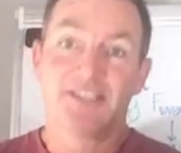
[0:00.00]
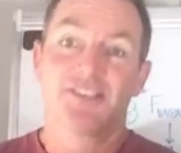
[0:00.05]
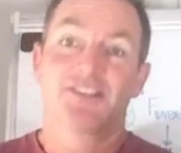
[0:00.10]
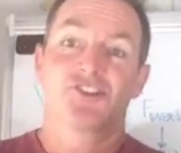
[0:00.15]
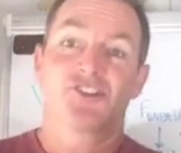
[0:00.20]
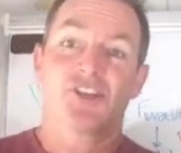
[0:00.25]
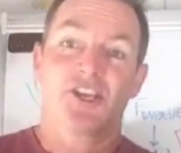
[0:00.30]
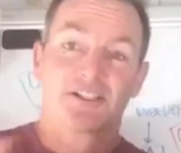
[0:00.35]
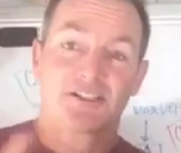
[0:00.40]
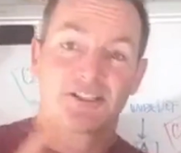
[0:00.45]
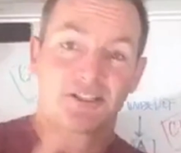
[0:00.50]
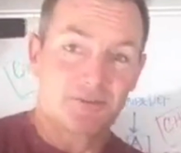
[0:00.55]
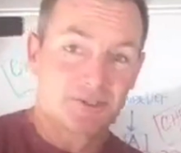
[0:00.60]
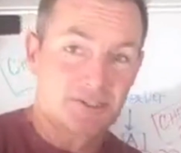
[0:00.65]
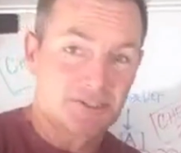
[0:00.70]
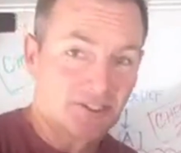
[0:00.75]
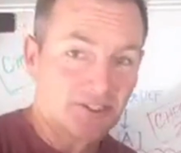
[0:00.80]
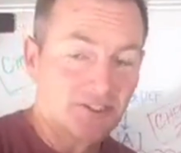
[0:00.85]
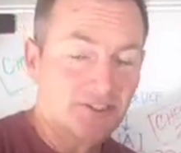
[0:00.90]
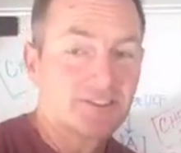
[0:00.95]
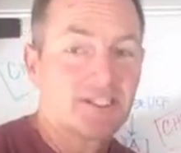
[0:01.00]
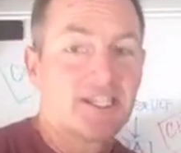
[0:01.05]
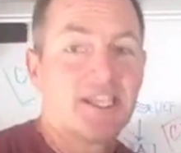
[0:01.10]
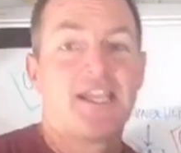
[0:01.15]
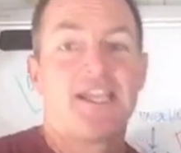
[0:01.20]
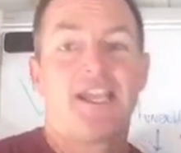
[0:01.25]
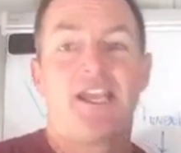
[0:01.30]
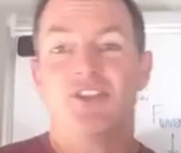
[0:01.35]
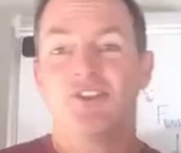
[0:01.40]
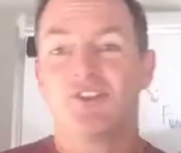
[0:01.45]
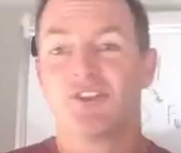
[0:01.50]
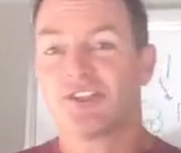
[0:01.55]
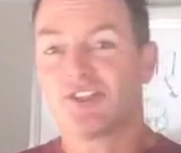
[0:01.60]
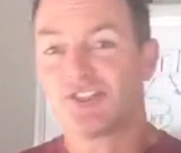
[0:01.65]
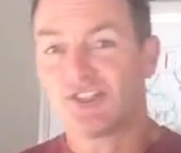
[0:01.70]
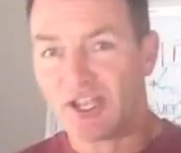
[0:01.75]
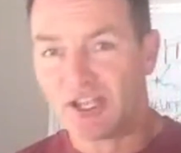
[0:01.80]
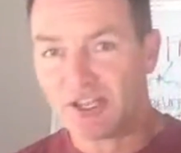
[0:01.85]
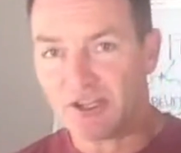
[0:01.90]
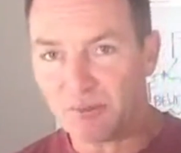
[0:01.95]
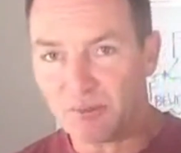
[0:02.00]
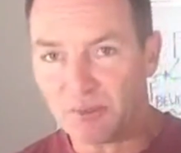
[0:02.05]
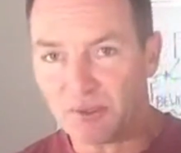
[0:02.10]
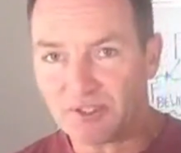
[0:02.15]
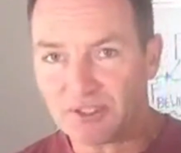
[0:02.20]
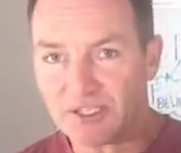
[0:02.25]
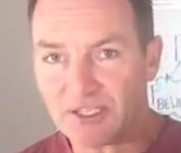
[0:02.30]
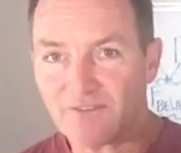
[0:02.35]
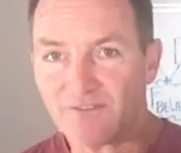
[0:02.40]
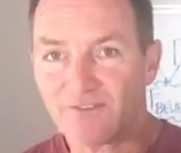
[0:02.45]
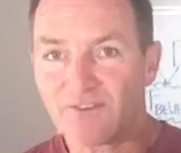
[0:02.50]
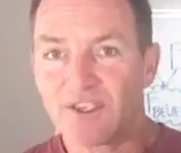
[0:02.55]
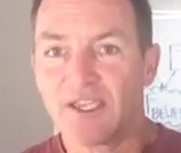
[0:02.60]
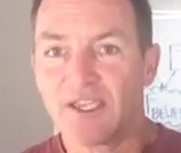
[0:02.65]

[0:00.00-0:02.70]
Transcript: Check the result, and you can check your belief.